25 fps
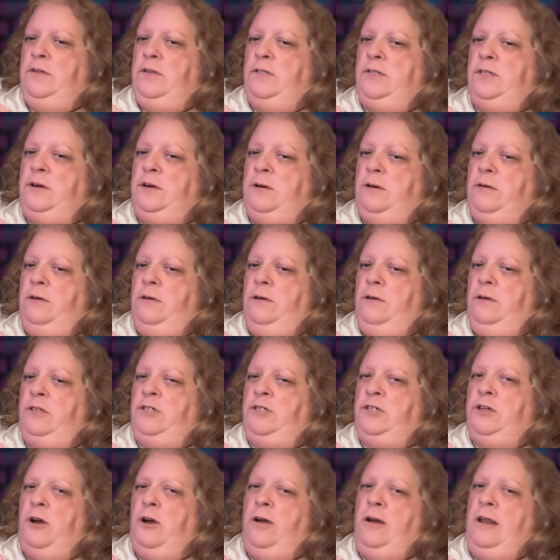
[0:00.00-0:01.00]

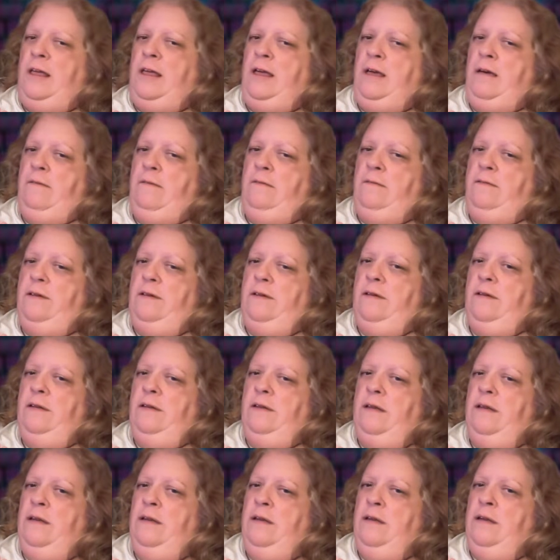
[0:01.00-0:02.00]
starting out,
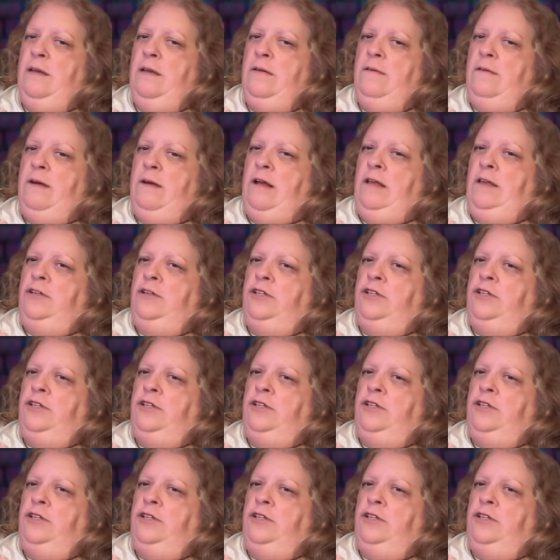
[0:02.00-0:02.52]
right?